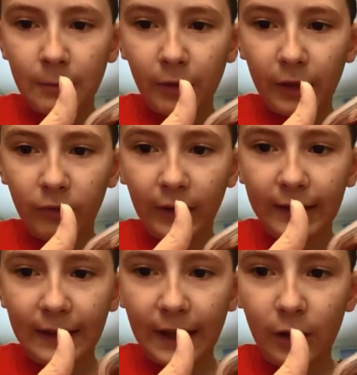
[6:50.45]
But like
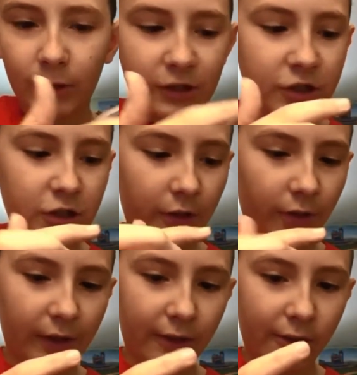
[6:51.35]
right now, it's
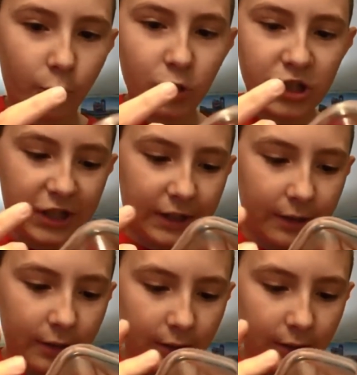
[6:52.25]
just like squishy.